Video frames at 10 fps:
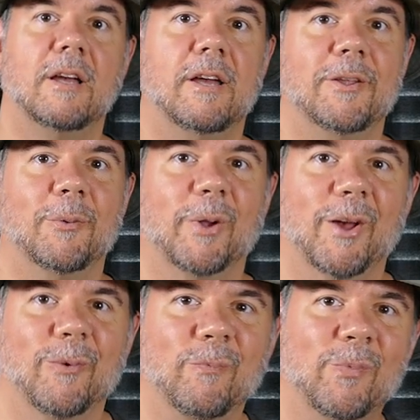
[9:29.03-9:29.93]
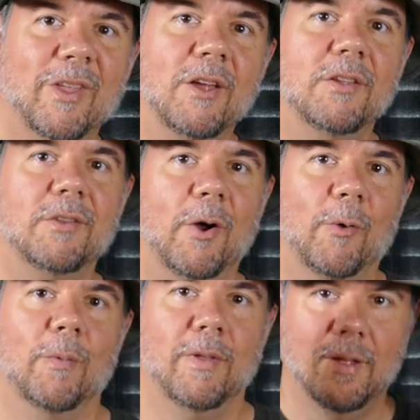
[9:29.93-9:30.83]
And there we go. So
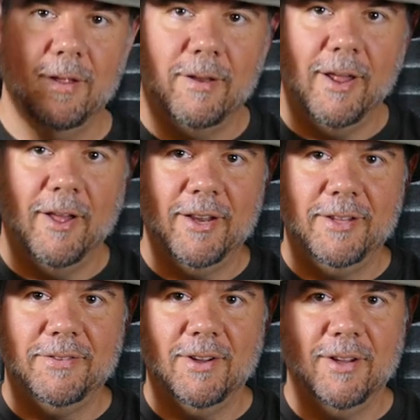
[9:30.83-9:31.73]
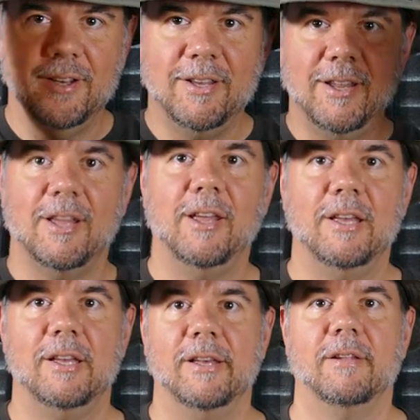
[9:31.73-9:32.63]
now that it's on,
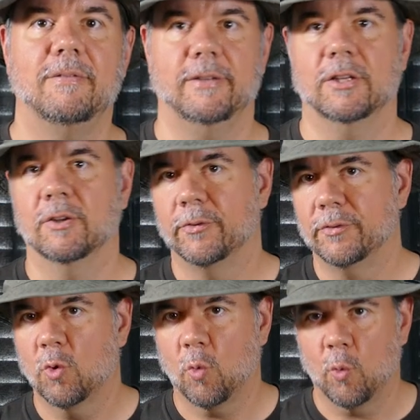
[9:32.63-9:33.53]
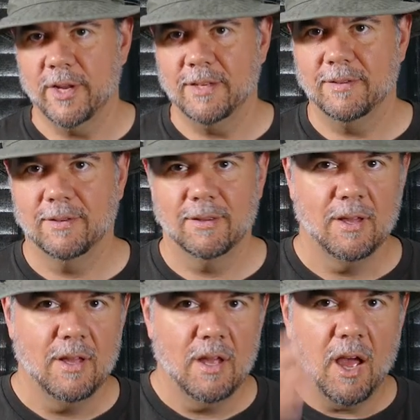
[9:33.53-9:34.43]
it feels great.
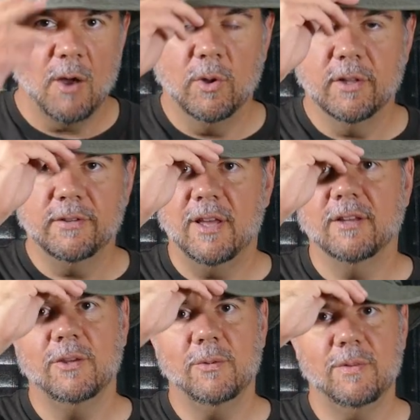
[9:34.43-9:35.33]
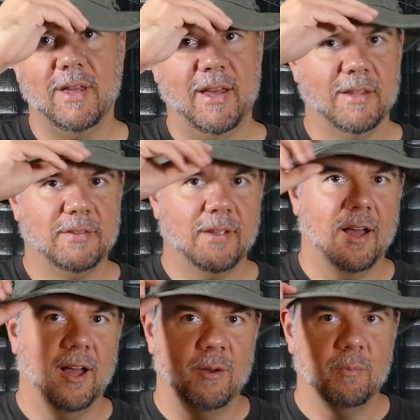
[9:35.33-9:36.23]
I will tell you that
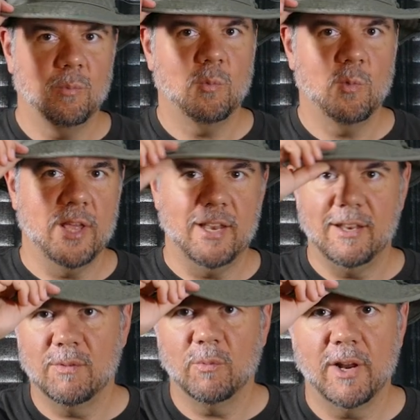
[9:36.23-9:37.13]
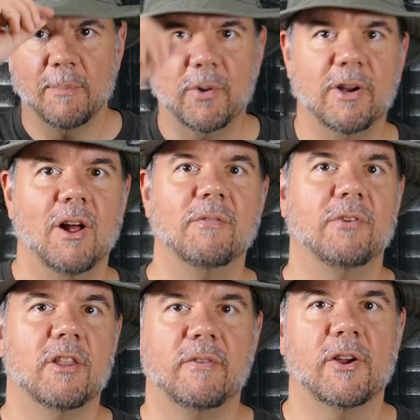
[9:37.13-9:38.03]
um, when, when I put it on
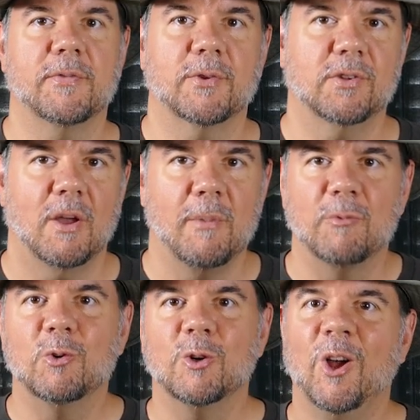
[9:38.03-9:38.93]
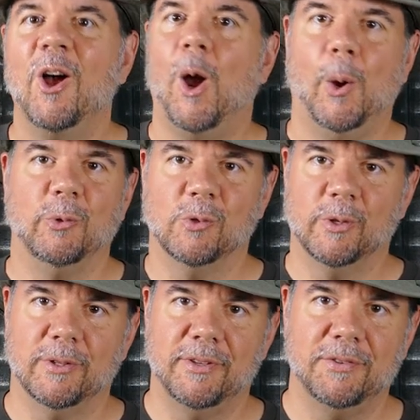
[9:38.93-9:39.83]
for the very first time ever, I was a
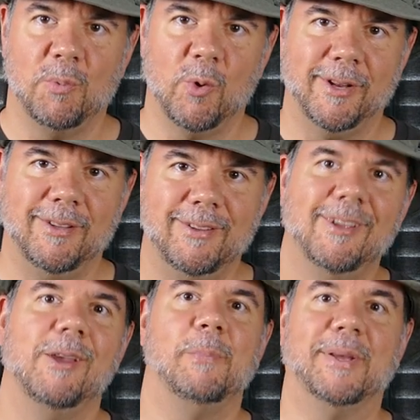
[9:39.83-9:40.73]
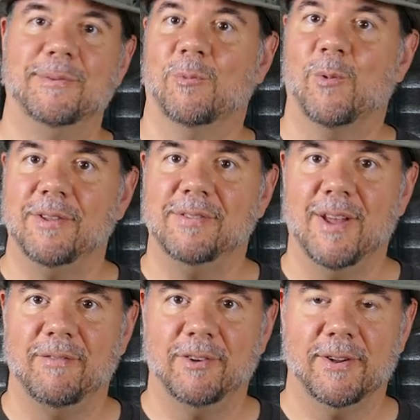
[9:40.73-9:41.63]
little disappointed because it was
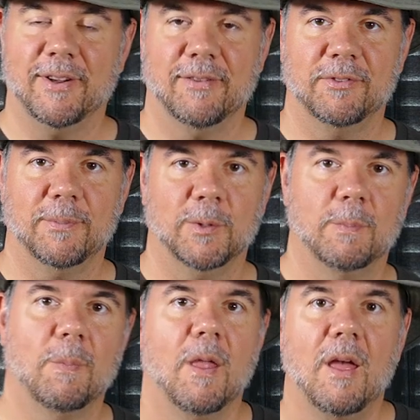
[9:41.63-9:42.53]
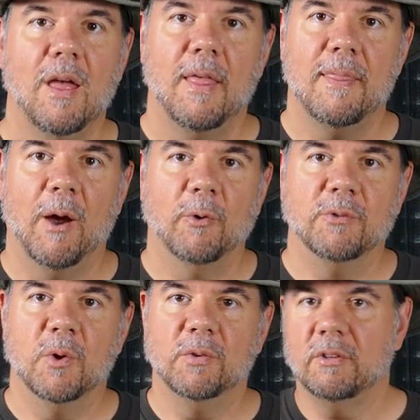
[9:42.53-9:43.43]
not very comfortable. That was
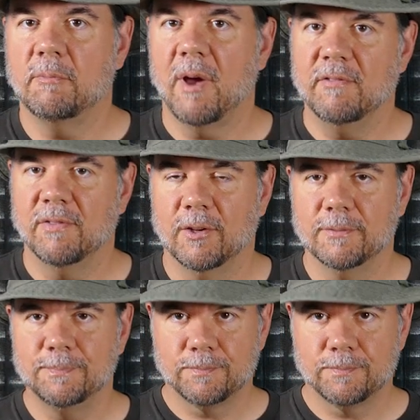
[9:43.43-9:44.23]
mostly my fault.